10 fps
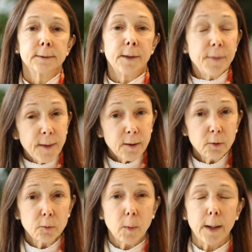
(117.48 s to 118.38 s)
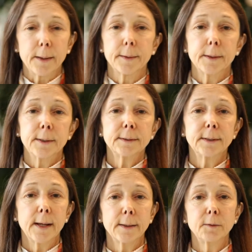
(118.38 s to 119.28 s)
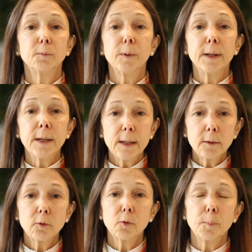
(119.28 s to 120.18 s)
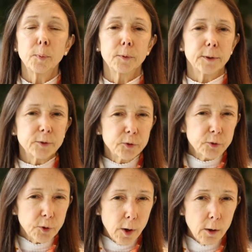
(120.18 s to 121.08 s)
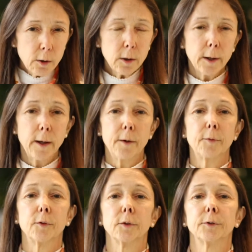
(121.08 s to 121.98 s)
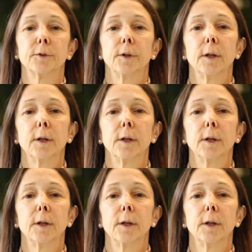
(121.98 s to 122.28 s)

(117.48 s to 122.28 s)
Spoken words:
The second one is that we need to put a strong effort